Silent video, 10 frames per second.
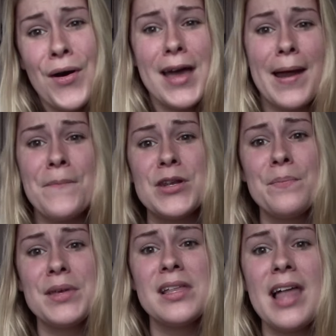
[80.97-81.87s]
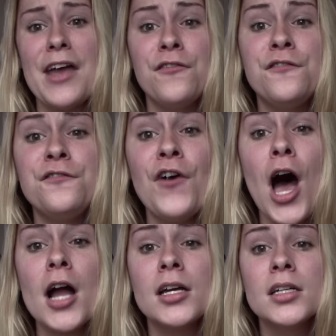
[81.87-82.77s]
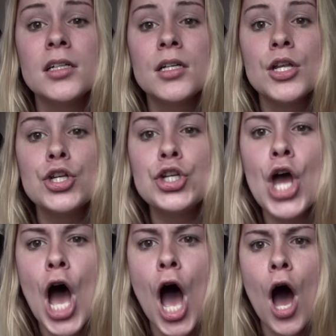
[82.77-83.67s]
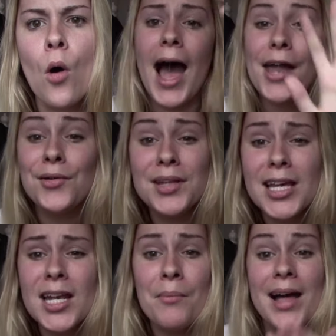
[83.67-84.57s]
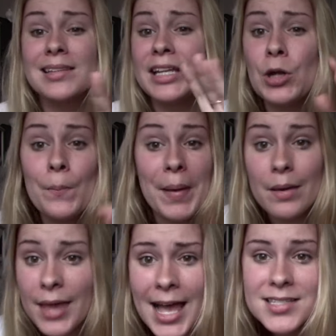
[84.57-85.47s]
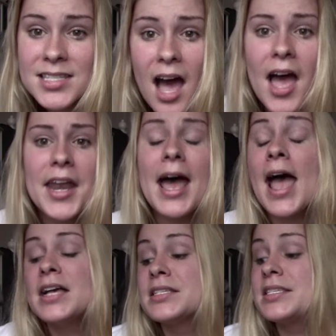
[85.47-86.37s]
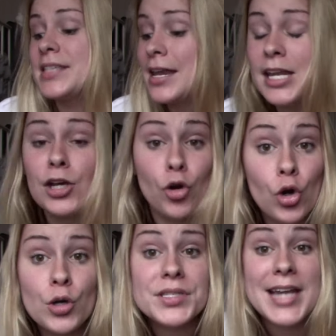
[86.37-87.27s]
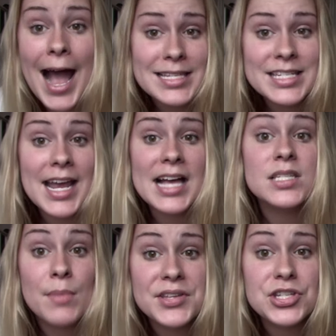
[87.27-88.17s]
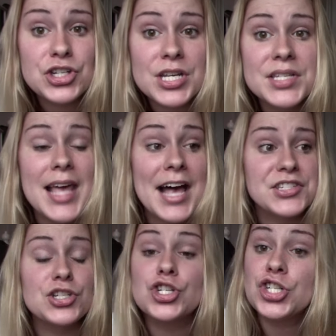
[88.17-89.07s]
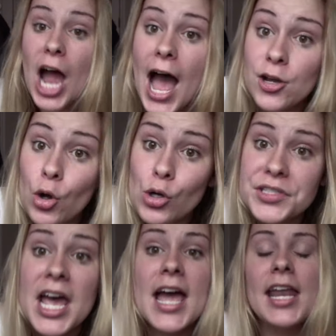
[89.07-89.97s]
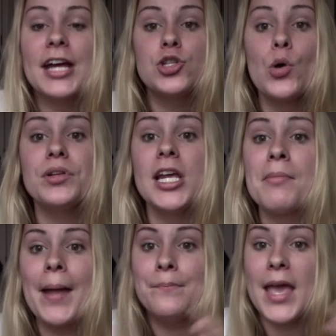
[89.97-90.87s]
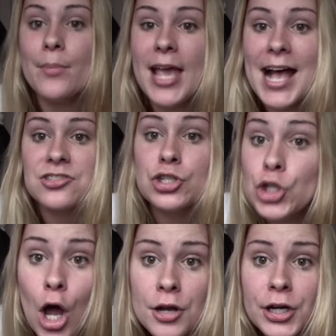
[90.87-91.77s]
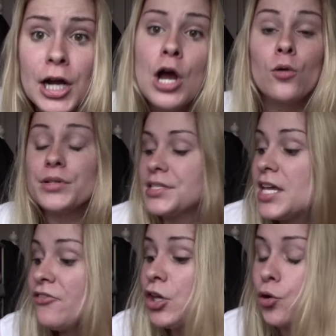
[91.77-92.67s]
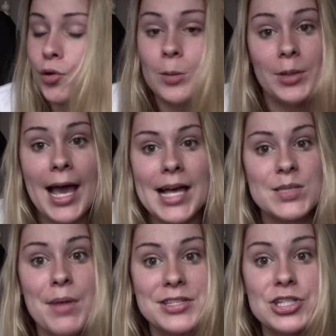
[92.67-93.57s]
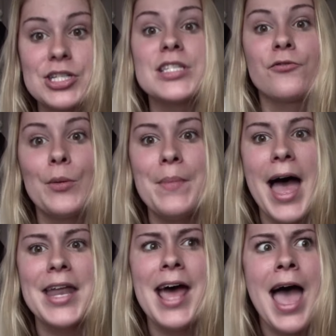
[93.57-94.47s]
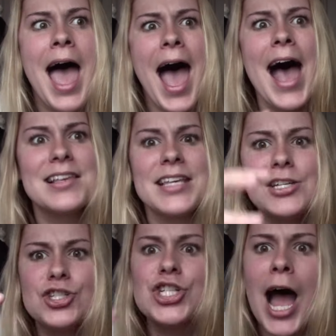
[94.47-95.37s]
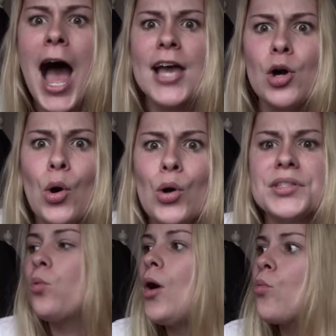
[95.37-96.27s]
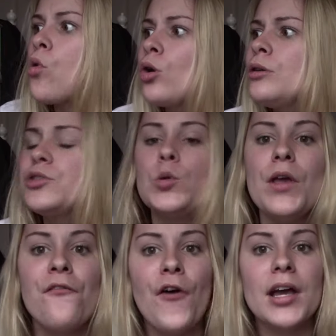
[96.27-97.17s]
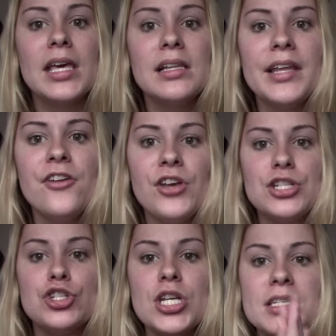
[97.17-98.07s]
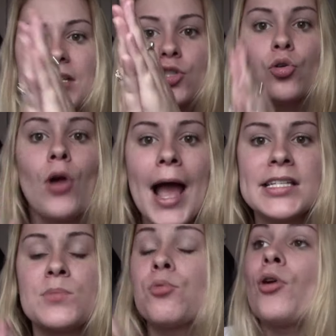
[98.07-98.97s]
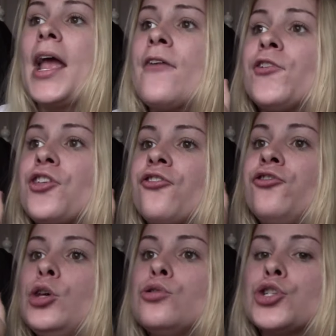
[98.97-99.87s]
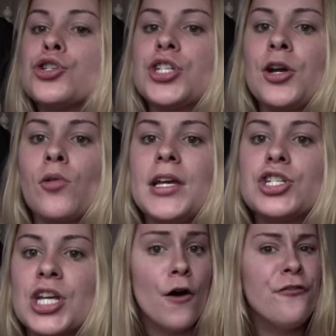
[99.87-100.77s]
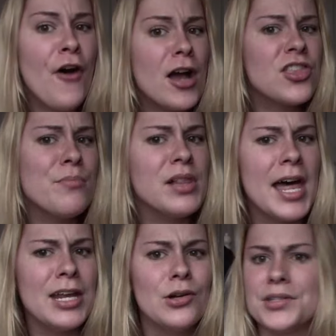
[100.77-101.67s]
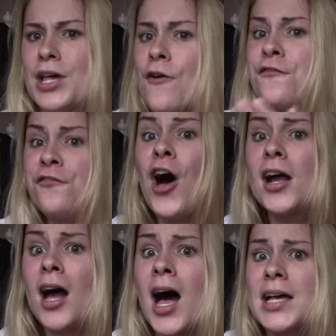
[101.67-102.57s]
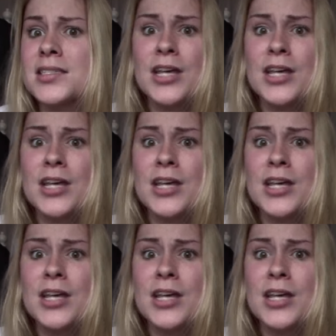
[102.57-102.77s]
And I'm gonna be like, fuck no. I don't need my little baby ass son sending girls nasty ass messages as a child, and I don't need my baby ass daughter receiving creepy ass messages from men as a child. What world do we fucking live in? Jesus Christ, pray for the future generation. Fuck the millennials. Fuck us.